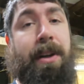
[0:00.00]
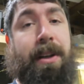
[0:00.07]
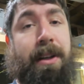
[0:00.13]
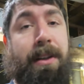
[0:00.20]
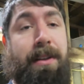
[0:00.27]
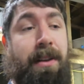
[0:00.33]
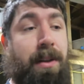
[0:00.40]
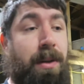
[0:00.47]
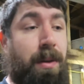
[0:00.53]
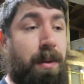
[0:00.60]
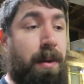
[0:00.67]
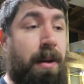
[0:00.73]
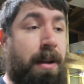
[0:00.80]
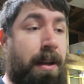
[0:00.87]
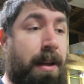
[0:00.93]
you're going to
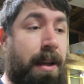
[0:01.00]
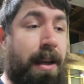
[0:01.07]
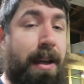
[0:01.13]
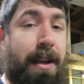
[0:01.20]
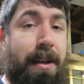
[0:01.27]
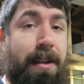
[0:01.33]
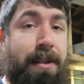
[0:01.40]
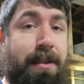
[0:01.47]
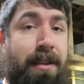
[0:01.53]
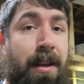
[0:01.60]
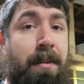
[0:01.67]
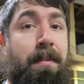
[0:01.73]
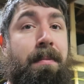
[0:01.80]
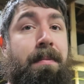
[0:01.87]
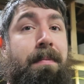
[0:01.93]
do is
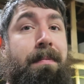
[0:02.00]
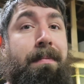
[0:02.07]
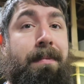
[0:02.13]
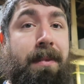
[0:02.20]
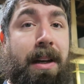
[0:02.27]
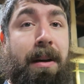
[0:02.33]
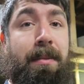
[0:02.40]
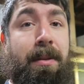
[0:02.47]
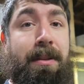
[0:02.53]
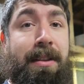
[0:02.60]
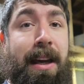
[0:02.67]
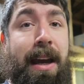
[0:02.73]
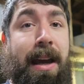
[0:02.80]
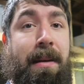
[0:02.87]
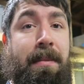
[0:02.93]
double
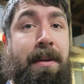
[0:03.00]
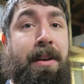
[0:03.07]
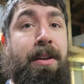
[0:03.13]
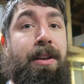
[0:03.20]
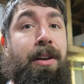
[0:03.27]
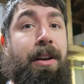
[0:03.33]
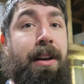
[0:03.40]
tap your